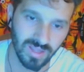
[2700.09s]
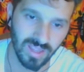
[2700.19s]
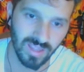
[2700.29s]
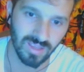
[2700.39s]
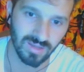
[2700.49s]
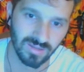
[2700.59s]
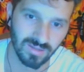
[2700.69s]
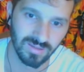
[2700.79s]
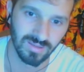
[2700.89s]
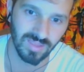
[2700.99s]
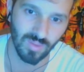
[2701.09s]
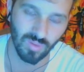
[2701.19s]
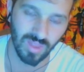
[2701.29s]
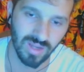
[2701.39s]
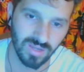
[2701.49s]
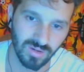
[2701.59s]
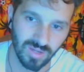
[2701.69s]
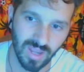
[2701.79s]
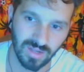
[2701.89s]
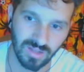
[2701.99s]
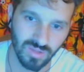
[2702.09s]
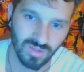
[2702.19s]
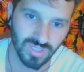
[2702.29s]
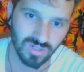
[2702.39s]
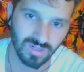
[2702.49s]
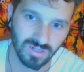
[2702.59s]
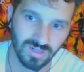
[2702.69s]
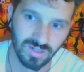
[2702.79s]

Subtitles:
and they were letting her get closer.